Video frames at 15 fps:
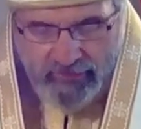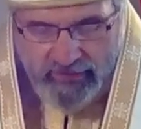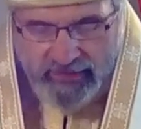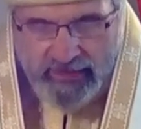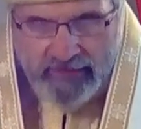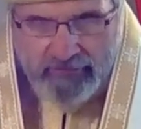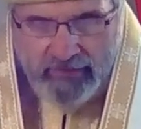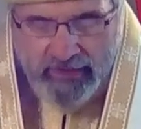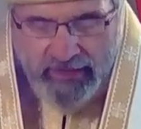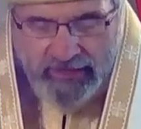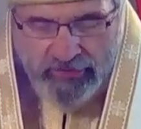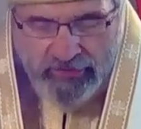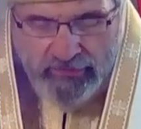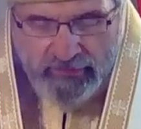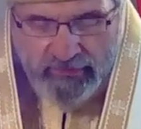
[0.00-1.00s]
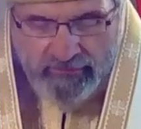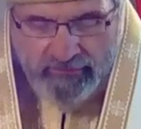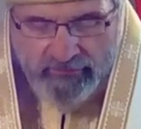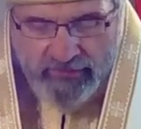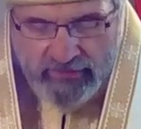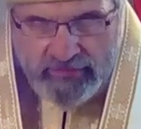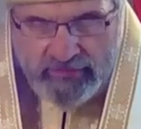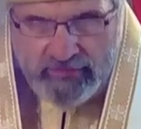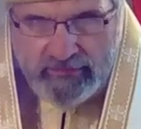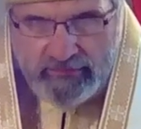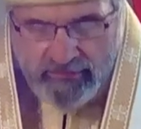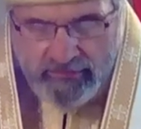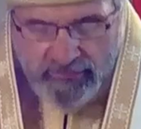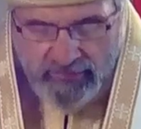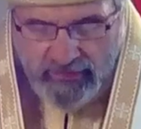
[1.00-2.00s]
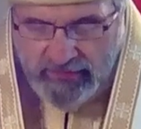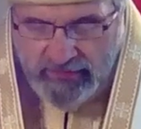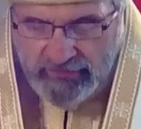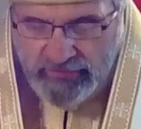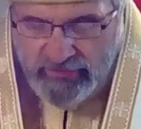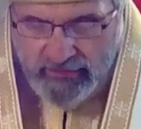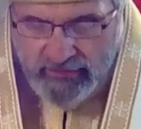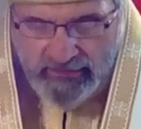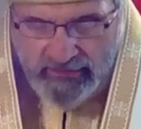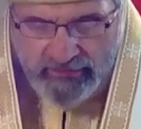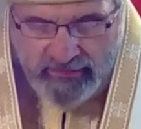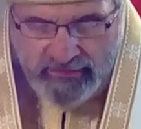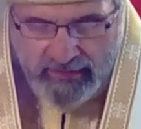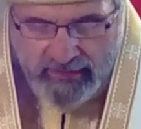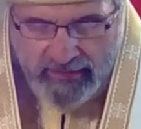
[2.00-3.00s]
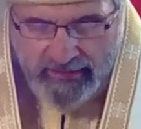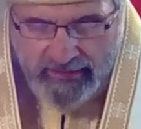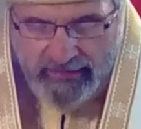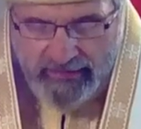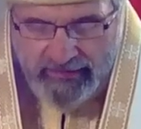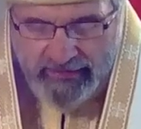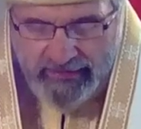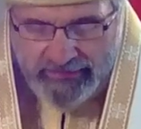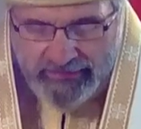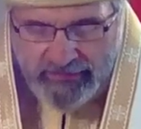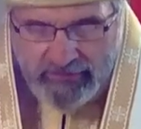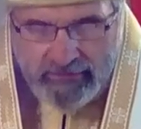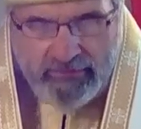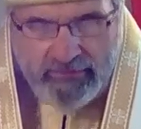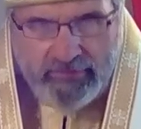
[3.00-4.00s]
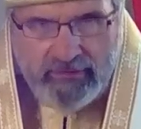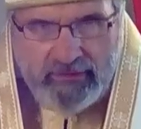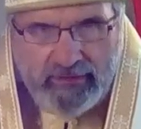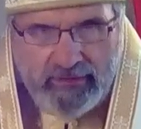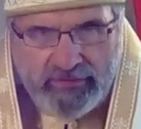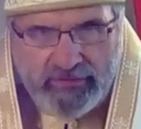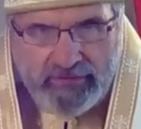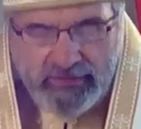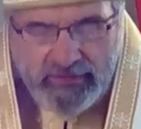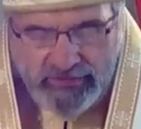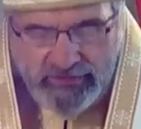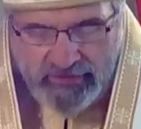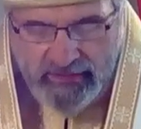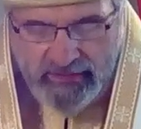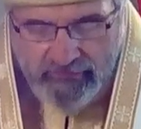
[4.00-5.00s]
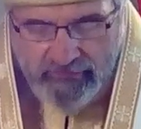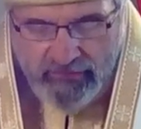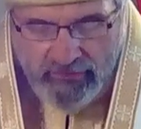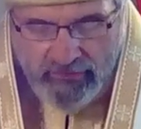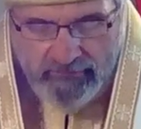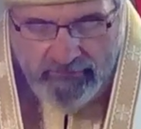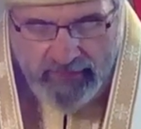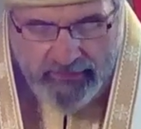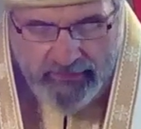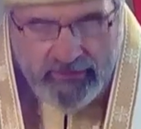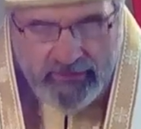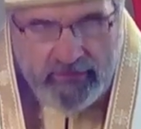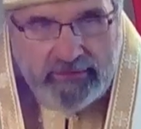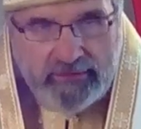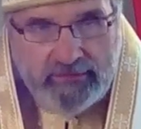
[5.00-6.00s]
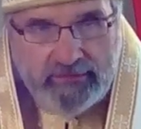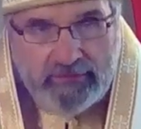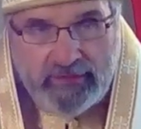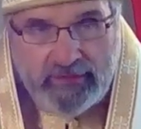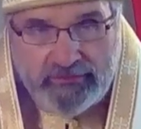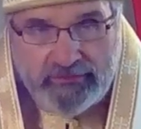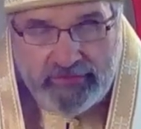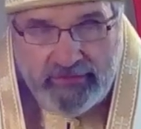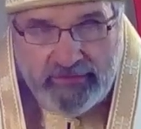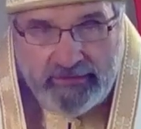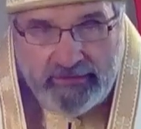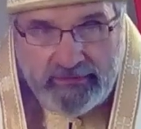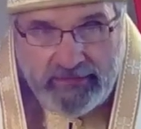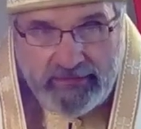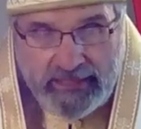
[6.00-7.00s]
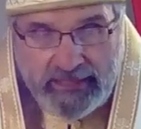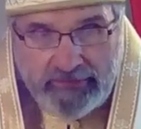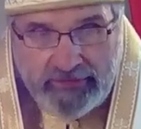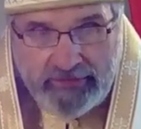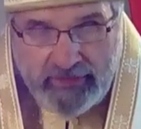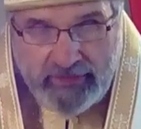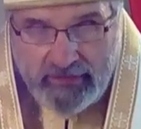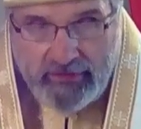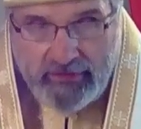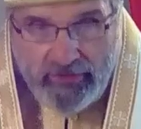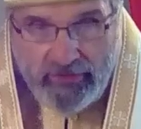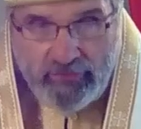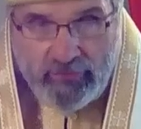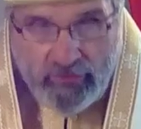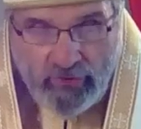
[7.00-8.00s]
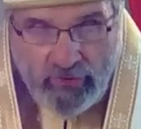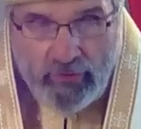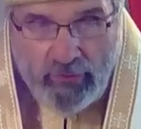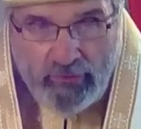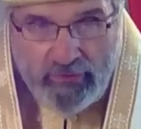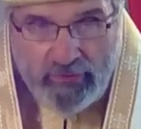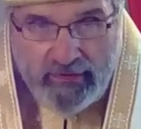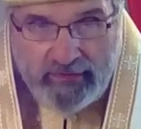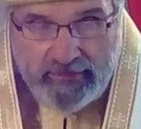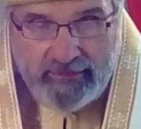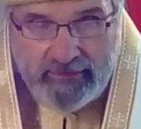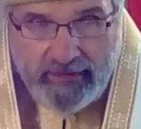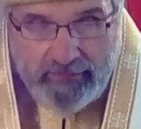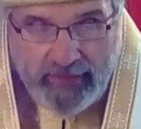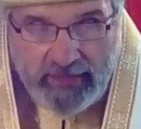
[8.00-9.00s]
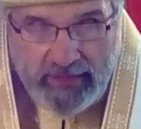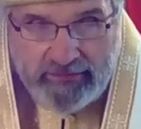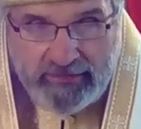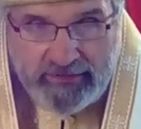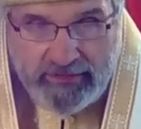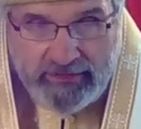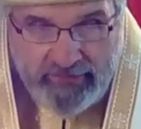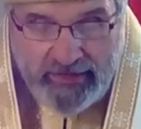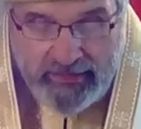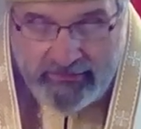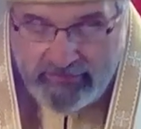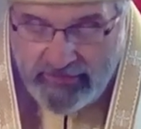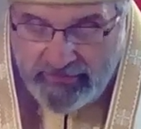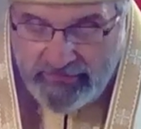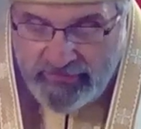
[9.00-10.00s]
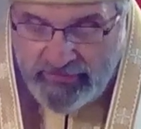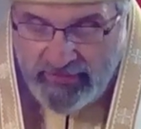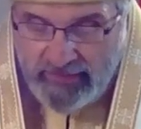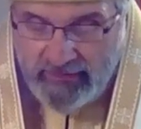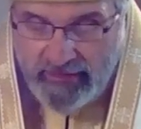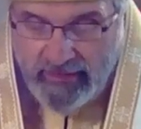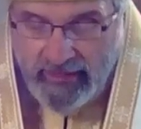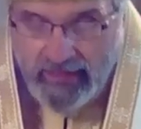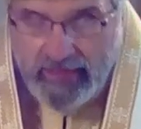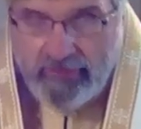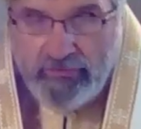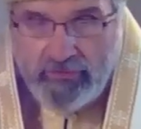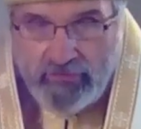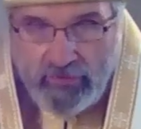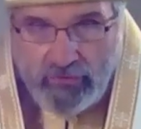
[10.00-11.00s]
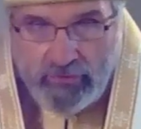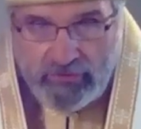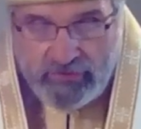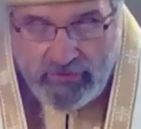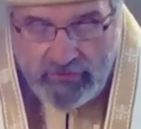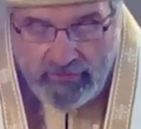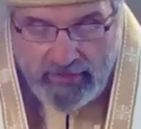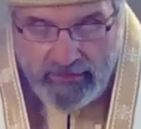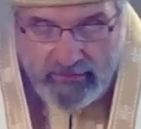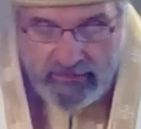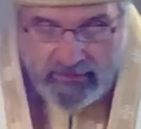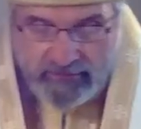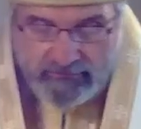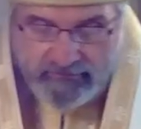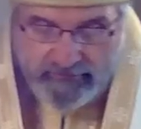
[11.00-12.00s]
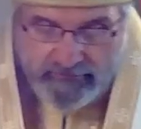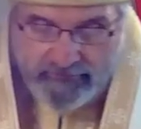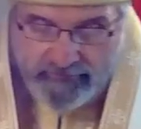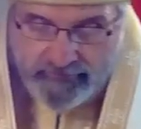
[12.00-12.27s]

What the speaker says: wherever and you visit an Orthodox church, as an Orthodox Christian, even though you maybe don't understand the language, you know about the divine liturgy and you know what's going on.